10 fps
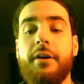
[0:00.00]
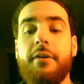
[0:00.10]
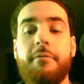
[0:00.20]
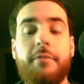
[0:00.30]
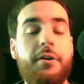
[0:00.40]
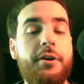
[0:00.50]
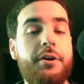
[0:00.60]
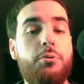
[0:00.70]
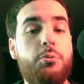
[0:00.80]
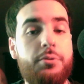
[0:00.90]
very
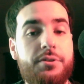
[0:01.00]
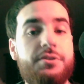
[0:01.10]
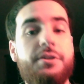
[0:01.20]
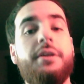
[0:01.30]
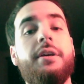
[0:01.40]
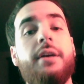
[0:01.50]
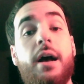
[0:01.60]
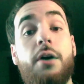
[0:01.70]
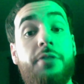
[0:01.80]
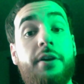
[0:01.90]
cool to see
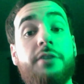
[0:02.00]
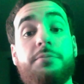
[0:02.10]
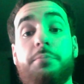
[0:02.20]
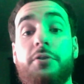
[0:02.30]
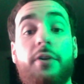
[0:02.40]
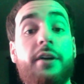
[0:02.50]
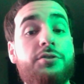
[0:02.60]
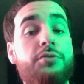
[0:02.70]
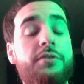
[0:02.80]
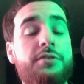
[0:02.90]
how things progress
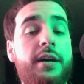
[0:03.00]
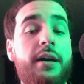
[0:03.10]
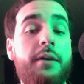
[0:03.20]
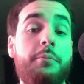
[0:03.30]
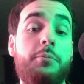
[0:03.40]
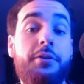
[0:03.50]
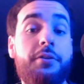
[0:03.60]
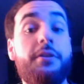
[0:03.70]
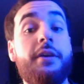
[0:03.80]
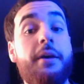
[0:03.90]
over time with
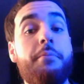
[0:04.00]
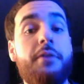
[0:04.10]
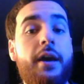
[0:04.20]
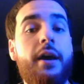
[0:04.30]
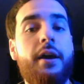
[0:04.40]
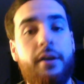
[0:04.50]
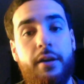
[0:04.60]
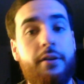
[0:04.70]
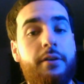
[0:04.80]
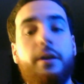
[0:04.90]
the NBA and